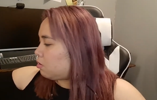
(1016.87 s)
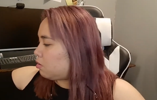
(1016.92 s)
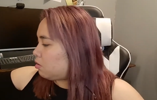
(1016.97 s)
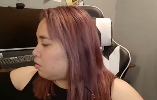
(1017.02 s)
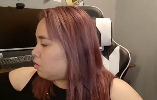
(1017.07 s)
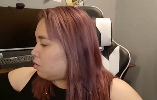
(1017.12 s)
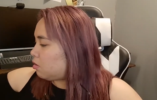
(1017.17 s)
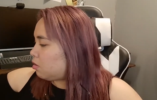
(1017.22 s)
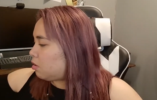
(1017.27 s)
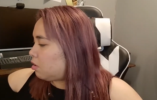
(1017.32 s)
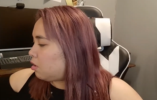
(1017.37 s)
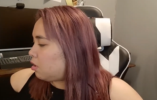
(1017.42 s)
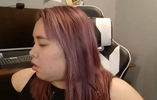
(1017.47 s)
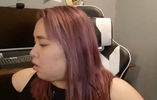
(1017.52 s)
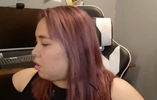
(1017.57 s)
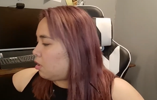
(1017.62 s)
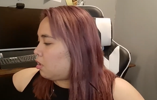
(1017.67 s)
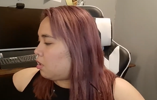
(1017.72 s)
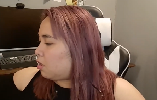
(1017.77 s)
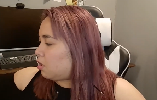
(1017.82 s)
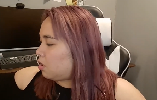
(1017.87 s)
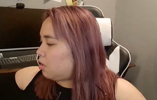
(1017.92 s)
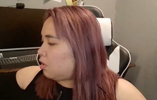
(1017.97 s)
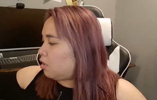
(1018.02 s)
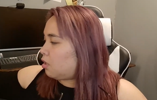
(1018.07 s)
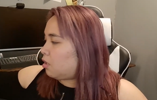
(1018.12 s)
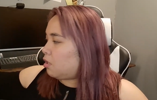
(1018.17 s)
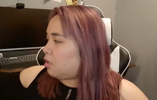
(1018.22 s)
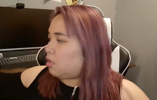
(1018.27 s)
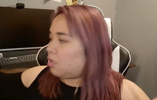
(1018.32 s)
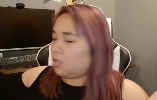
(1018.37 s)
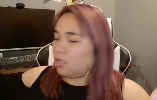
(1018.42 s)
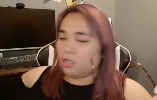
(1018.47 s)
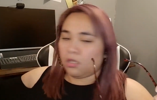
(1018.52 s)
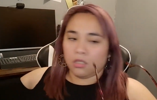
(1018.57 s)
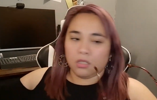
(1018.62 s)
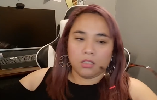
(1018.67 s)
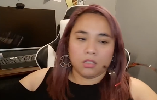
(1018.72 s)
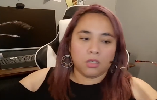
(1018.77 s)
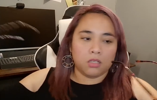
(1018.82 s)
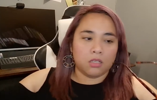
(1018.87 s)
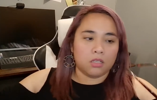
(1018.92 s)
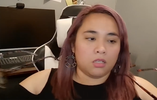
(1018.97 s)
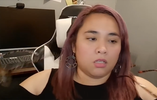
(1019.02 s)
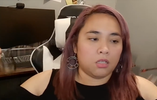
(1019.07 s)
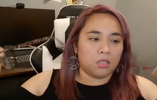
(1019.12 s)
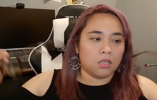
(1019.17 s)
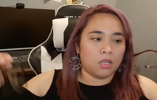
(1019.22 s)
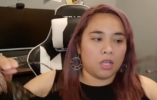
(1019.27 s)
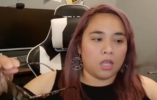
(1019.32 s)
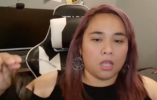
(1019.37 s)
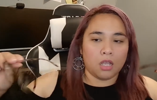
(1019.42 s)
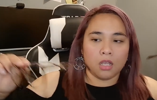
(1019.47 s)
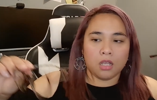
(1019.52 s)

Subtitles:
Nothing is said.